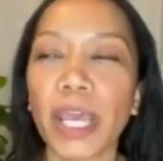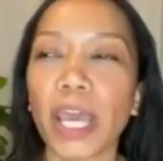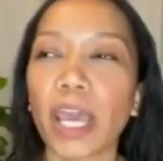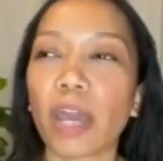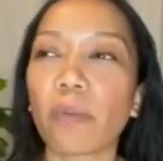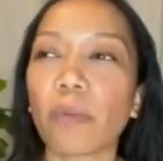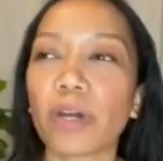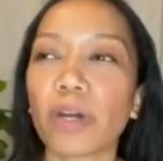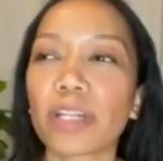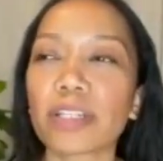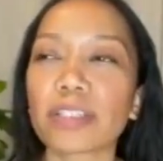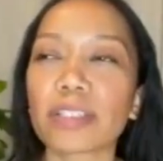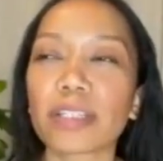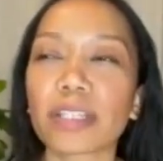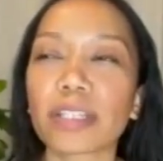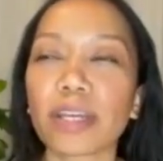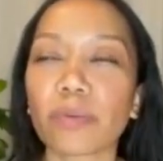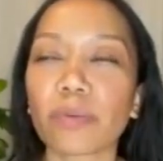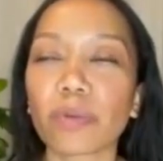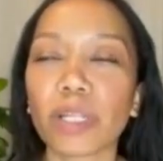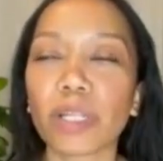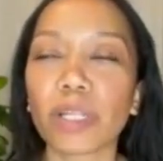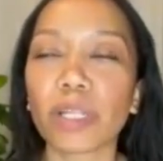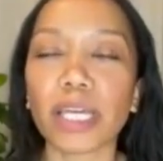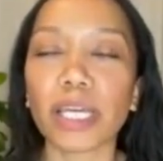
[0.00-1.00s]
And what is it
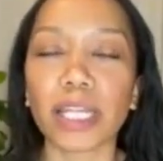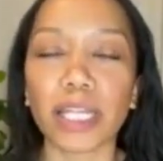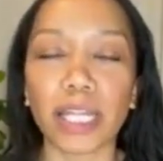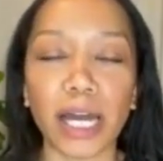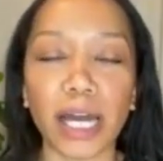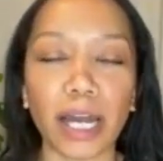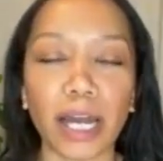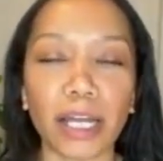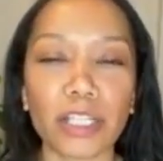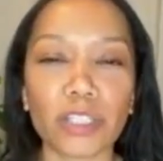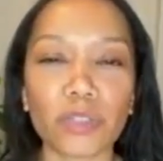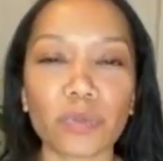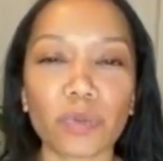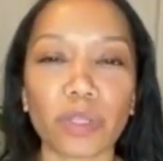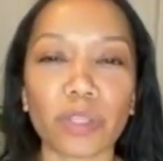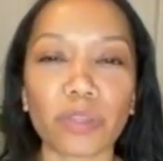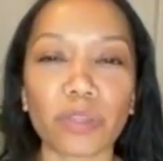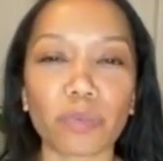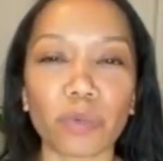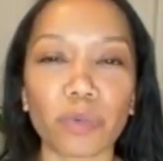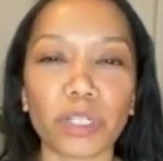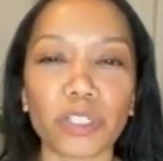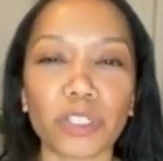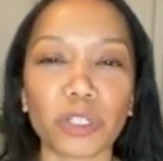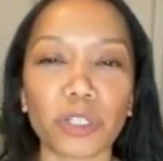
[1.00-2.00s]
that really aligns with
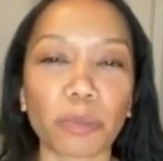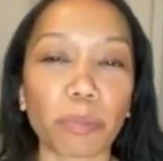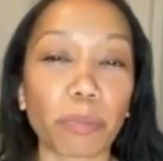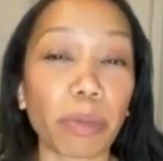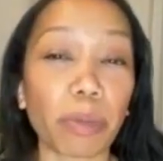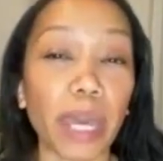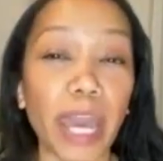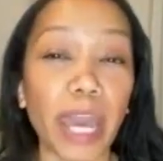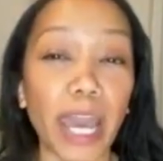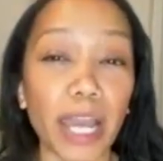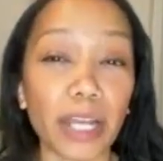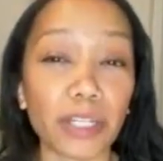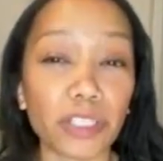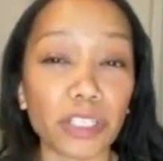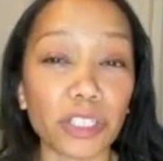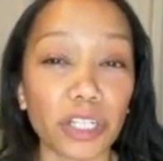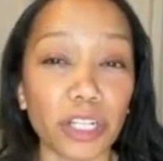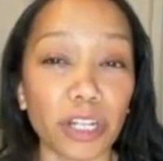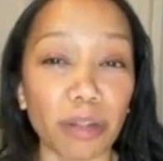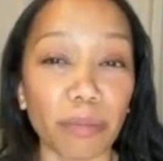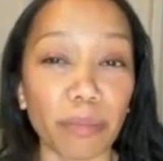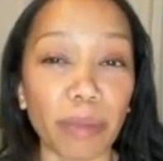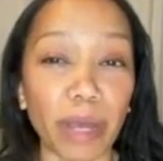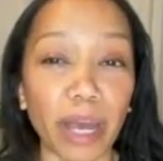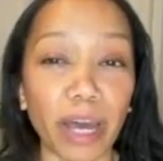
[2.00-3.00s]
what you're
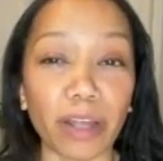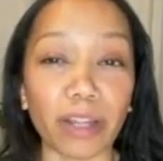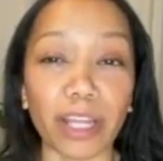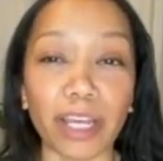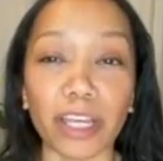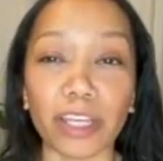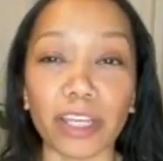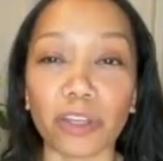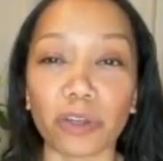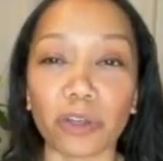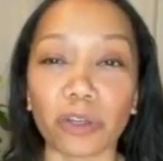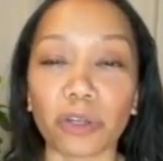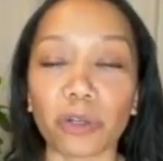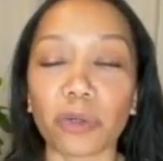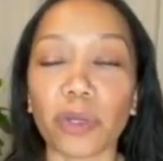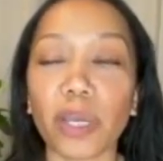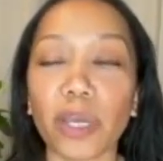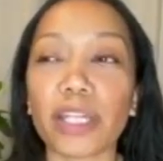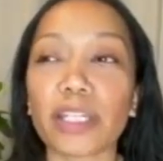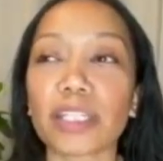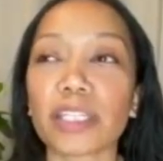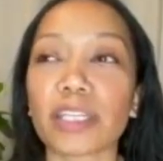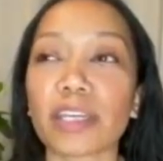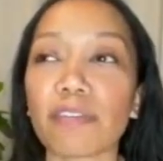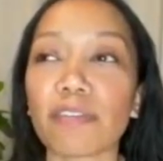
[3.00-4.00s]
passionate about? Like your
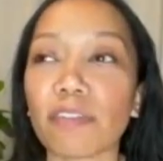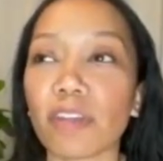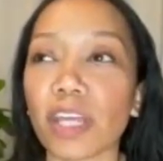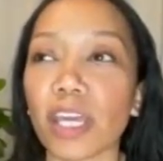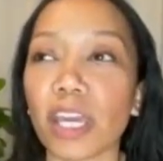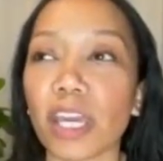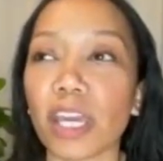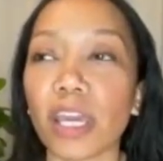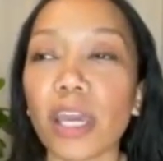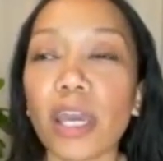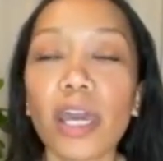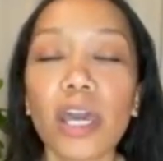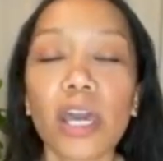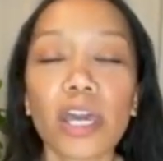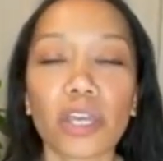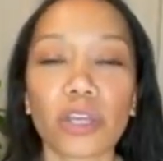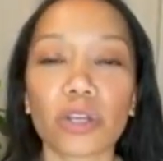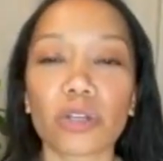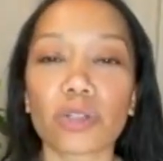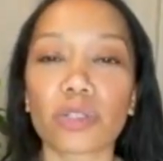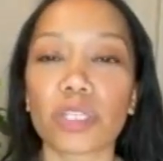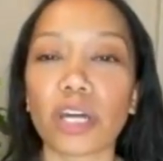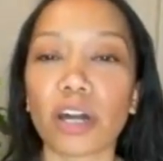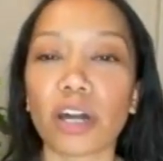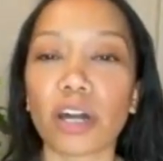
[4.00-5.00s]
creativity,
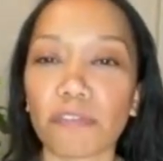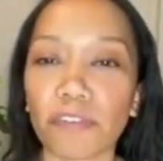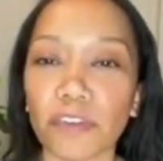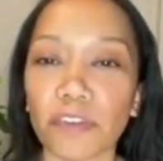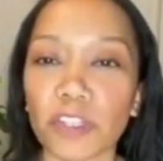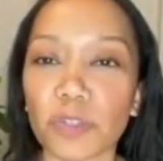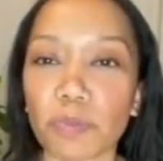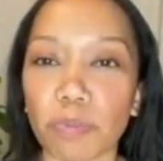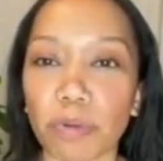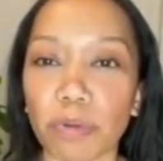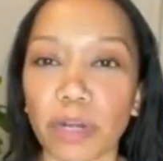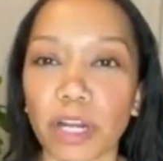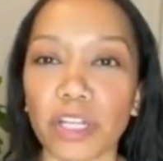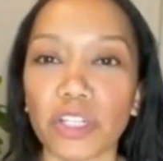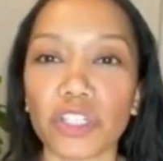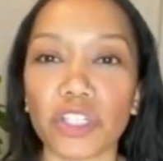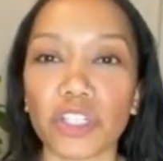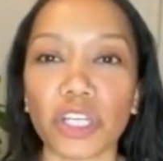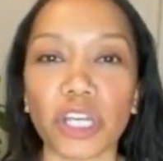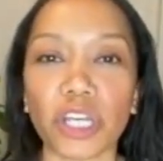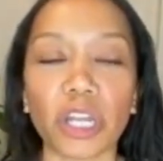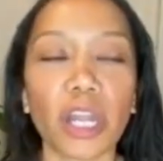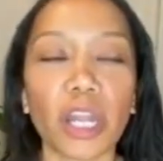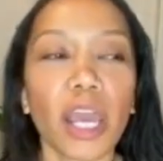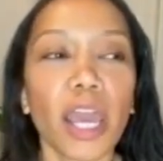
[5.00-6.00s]
your
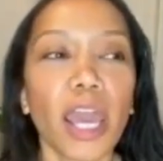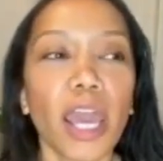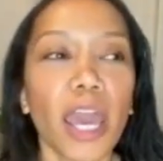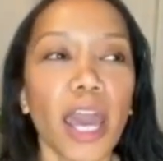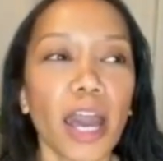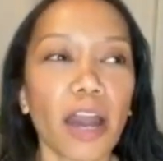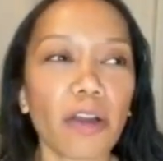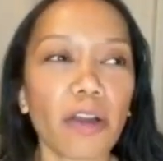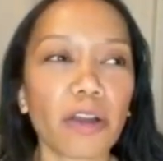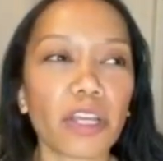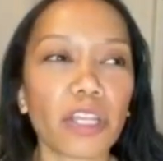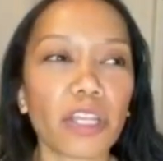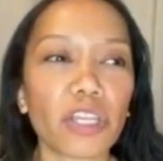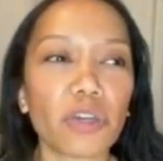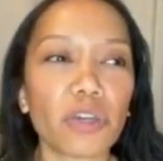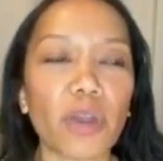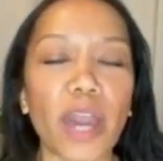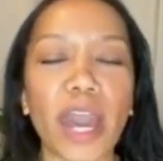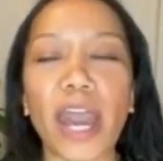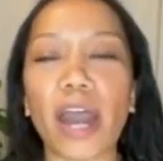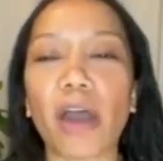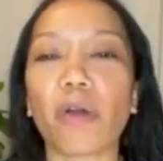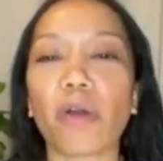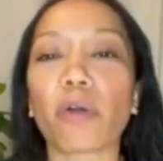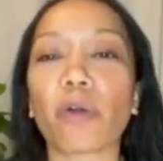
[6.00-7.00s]
self-expression. How can you
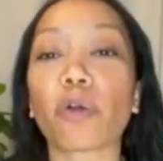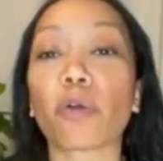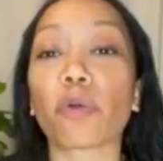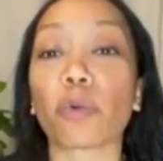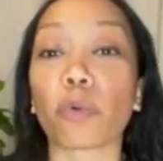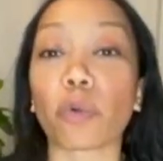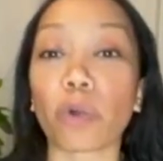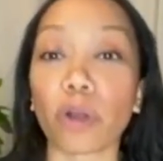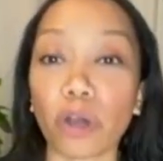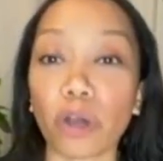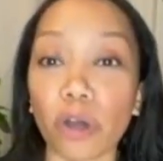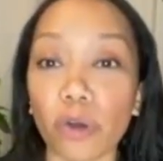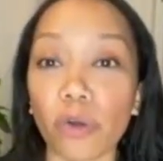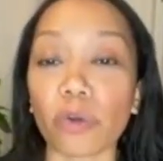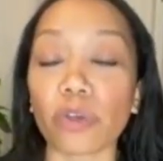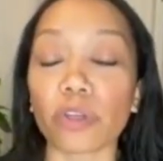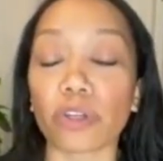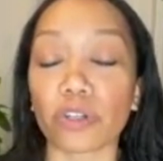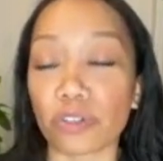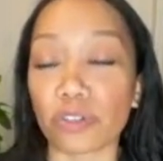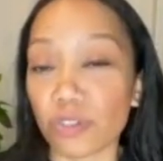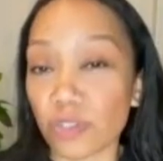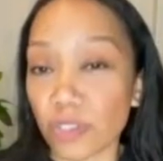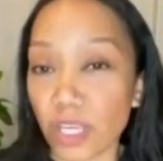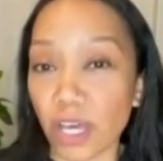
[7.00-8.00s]
outgrow
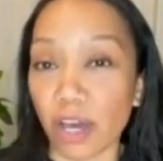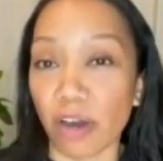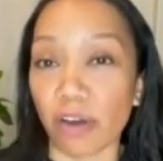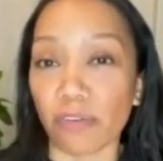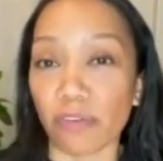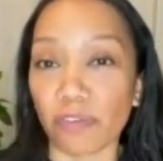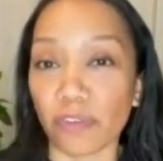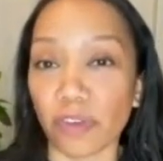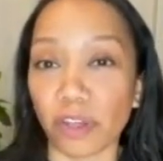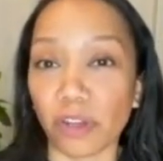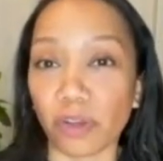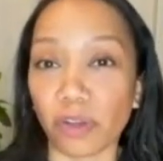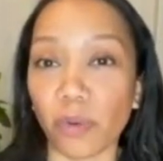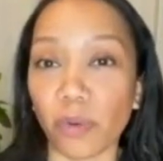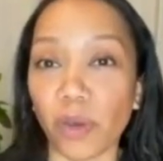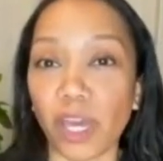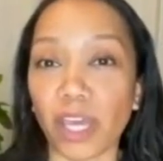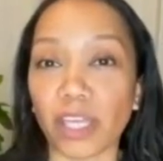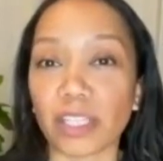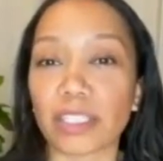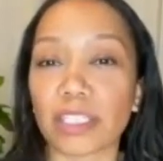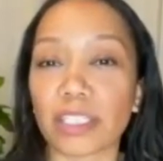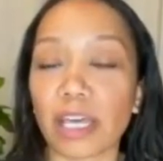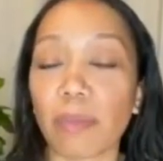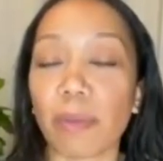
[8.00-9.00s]
yourself in a
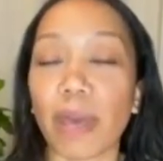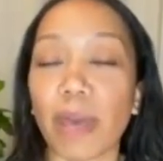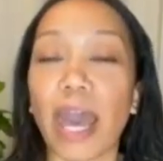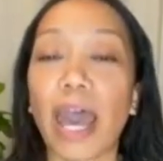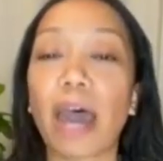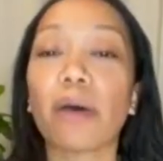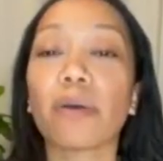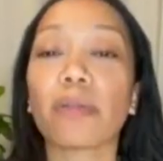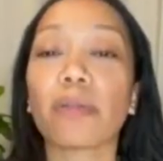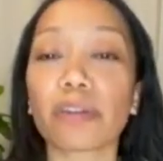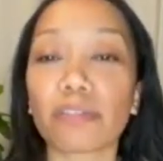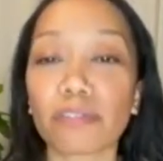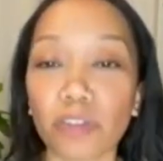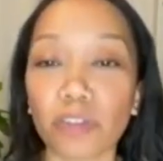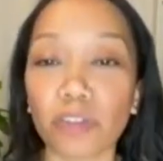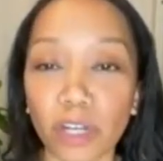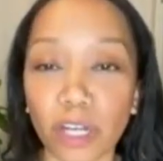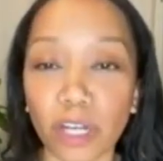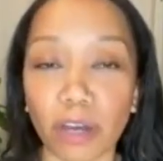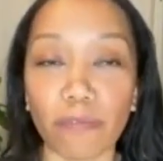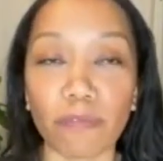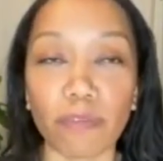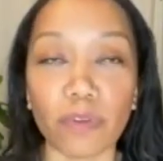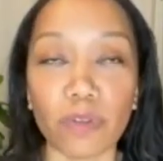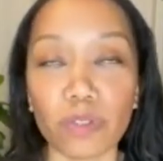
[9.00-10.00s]
way? Step out of your
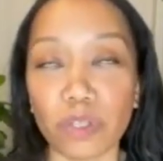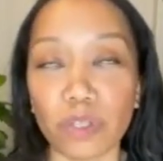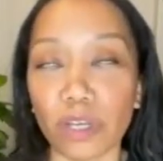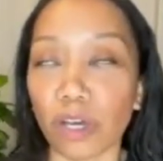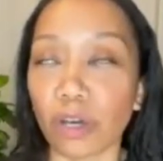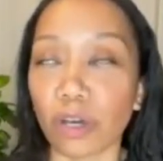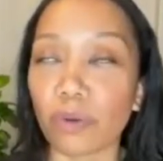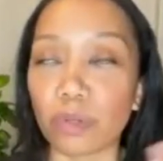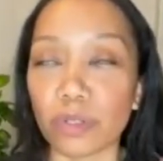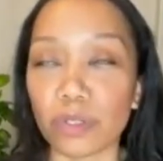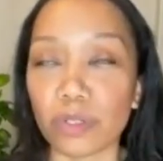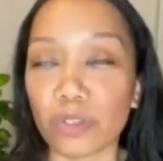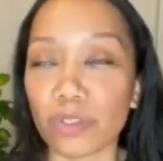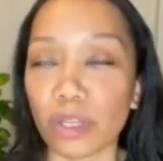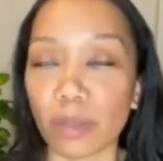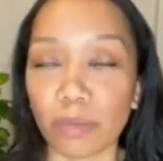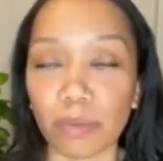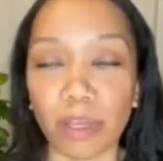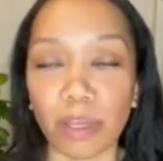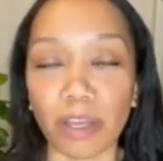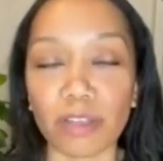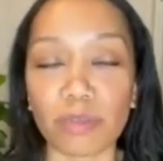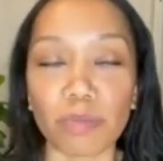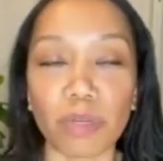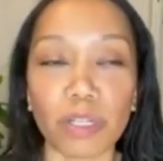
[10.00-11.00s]
comfort zone, which is
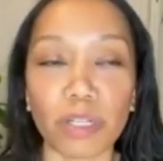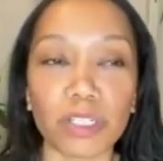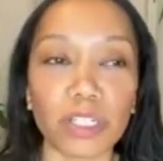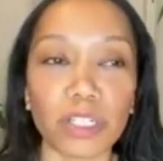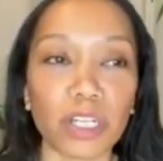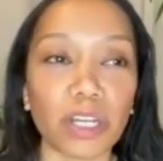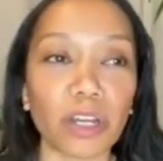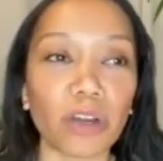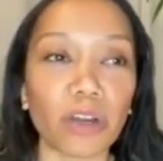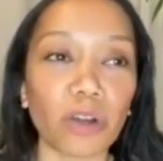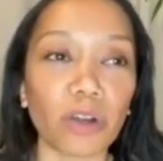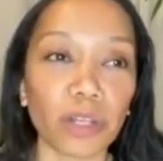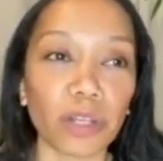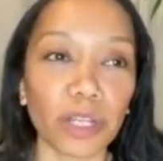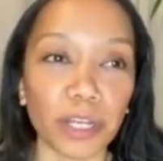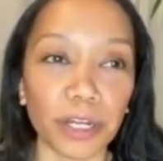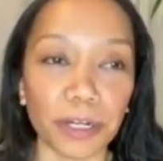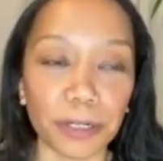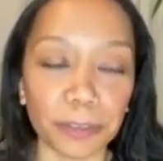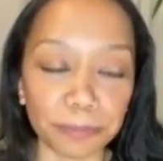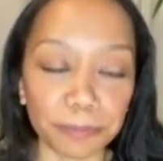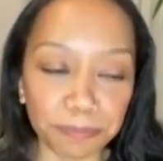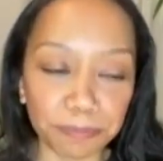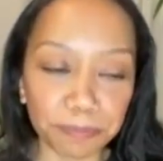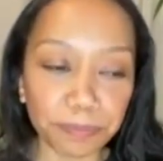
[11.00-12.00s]
something I was mentioning
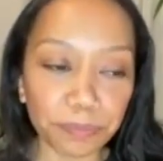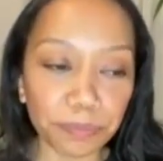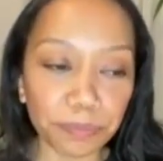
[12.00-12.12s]
earlier